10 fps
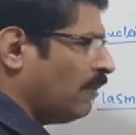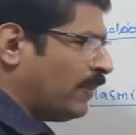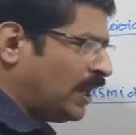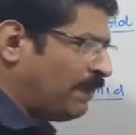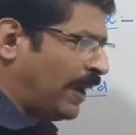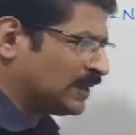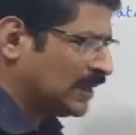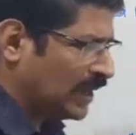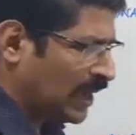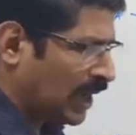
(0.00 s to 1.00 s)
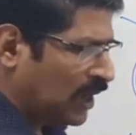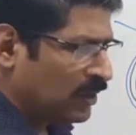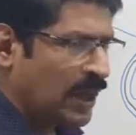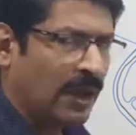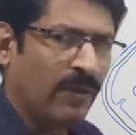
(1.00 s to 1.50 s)
many
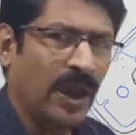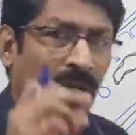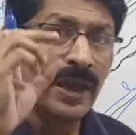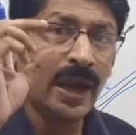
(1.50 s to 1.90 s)
bacteria, they have a